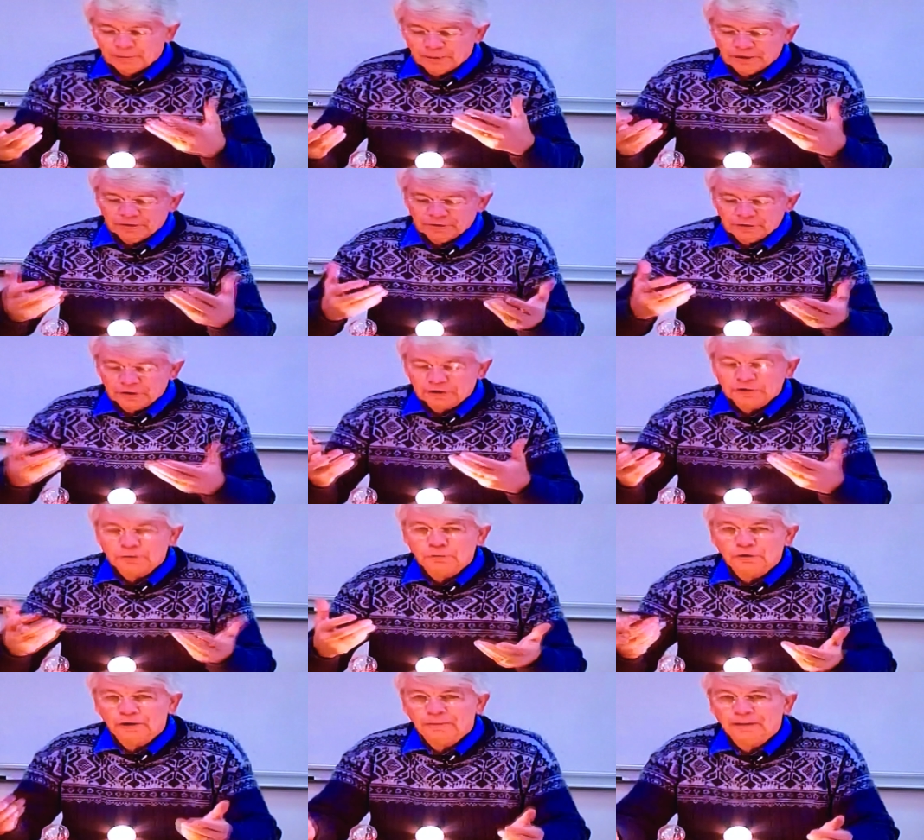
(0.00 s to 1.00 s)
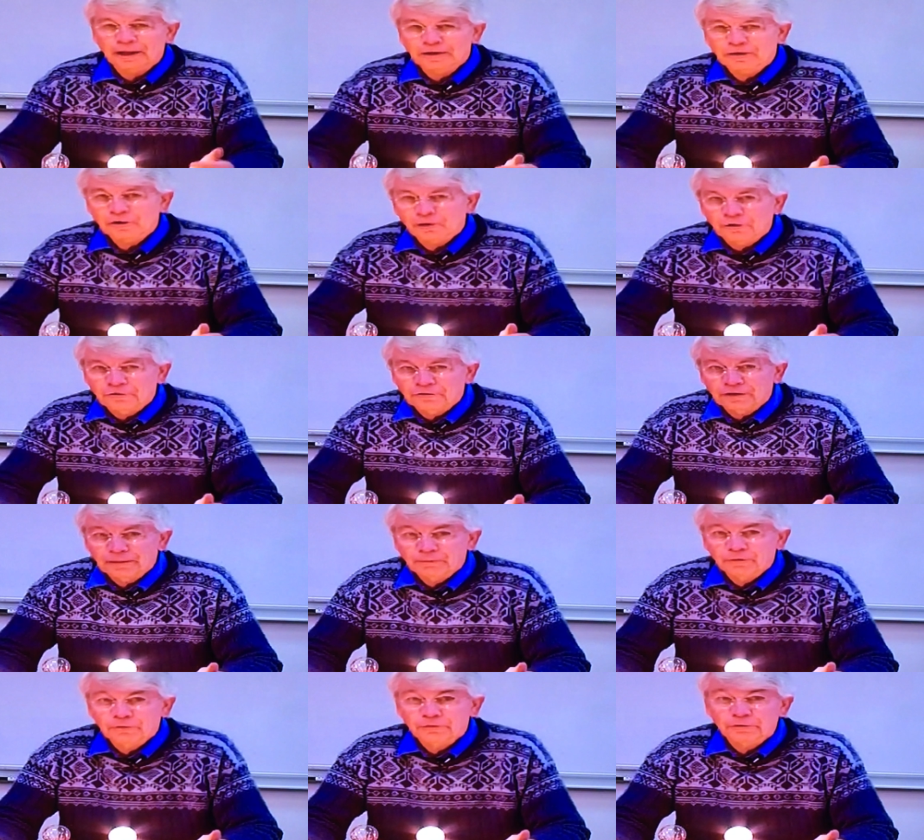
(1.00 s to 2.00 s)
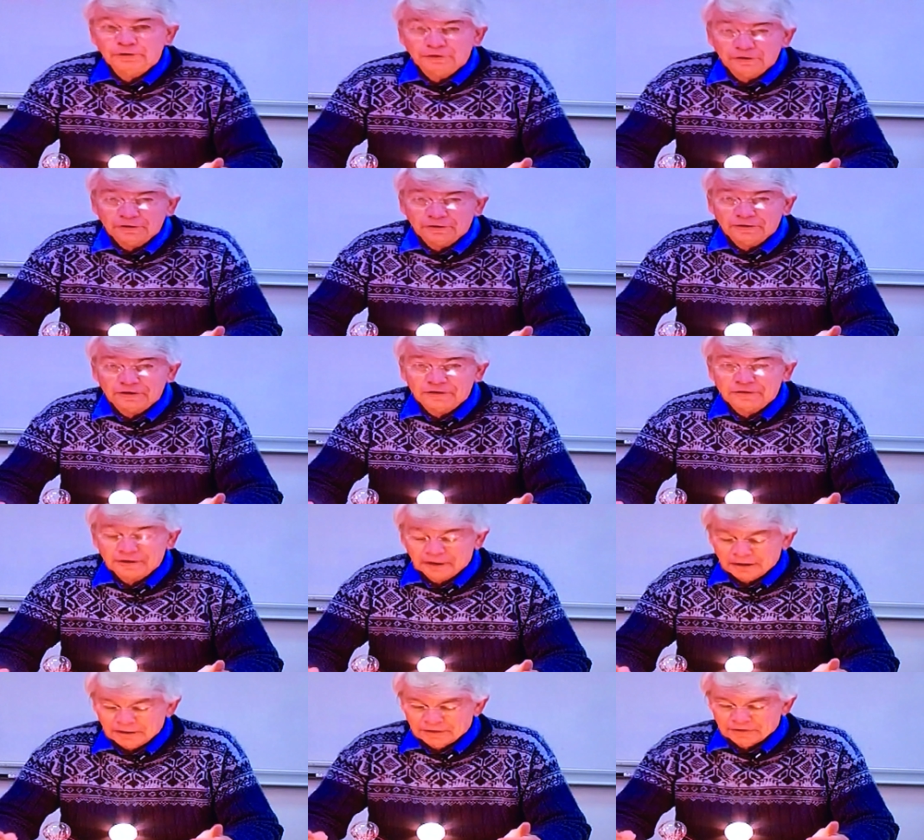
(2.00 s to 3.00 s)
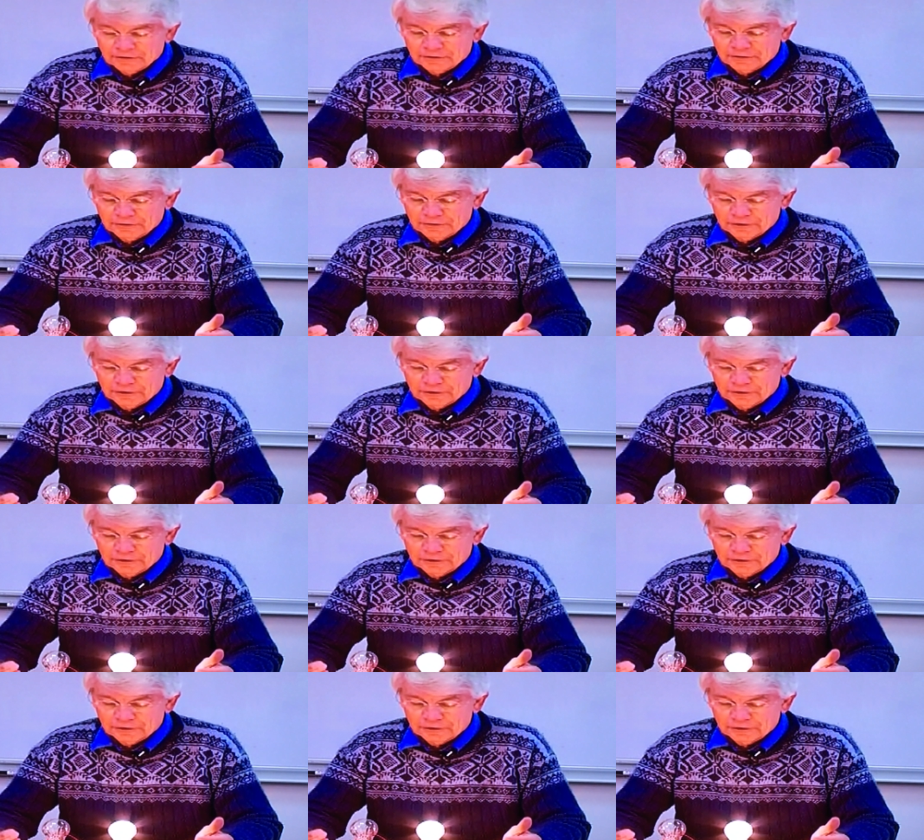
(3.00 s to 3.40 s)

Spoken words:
we start talking about the concept of resistance to